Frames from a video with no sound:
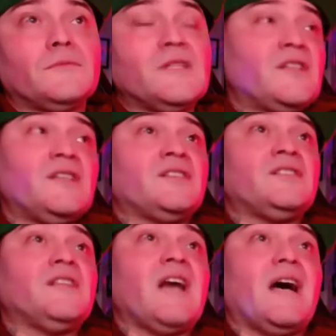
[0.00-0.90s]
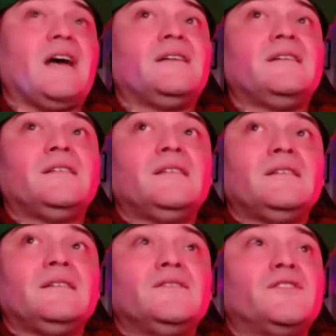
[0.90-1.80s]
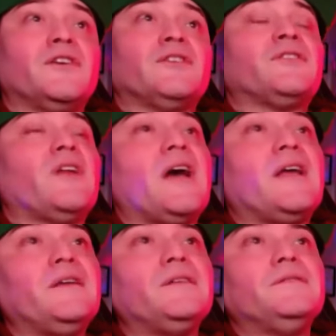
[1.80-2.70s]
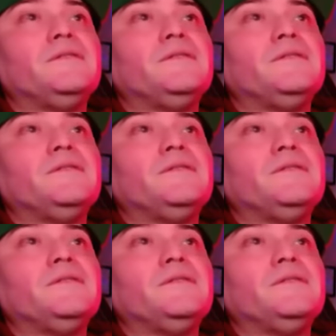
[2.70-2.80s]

And this is not just like